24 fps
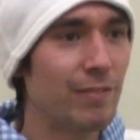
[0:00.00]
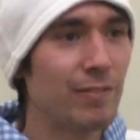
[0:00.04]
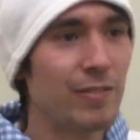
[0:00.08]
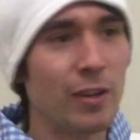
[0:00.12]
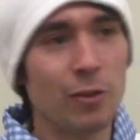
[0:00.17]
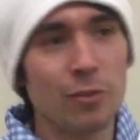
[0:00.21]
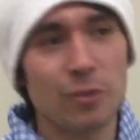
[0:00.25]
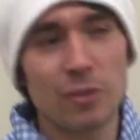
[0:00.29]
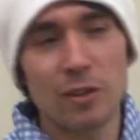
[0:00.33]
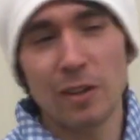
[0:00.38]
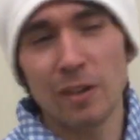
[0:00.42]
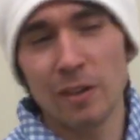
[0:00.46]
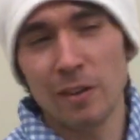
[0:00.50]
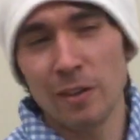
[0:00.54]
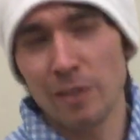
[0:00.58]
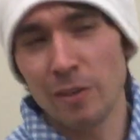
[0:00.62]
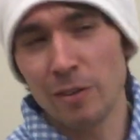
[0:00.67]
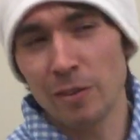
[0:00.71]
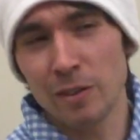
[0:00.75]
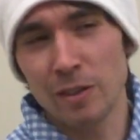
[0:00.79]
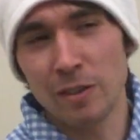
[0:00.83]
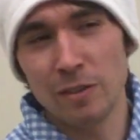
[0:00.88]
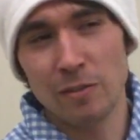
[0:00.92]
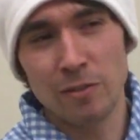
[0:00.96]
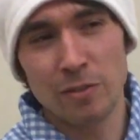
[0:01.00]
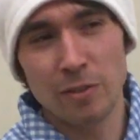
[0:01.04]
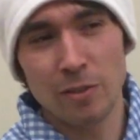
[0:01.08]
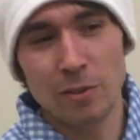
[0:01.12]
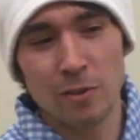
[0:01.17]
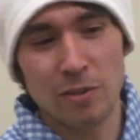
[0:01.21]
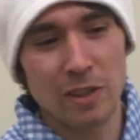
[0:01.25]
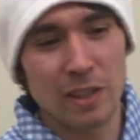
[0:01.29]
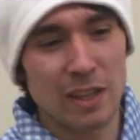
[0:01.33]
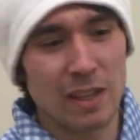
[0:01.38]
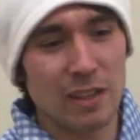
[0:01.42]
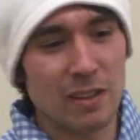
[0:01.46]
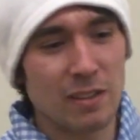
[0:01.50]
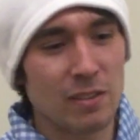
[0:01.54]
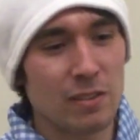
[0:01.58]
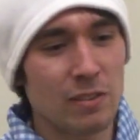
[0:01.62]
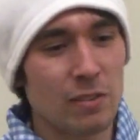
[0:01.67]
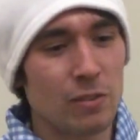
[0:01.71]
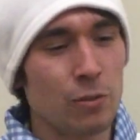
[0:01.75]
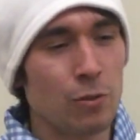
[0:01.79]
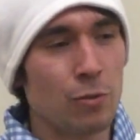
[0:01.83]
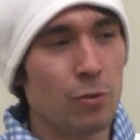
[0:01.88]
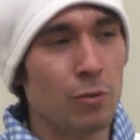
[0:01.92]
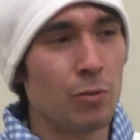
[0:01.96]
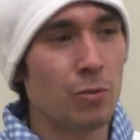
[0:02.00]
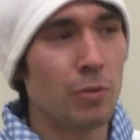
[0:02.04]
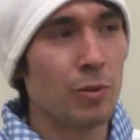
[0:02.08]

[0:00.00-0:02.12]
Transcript: felt a little confusing as to,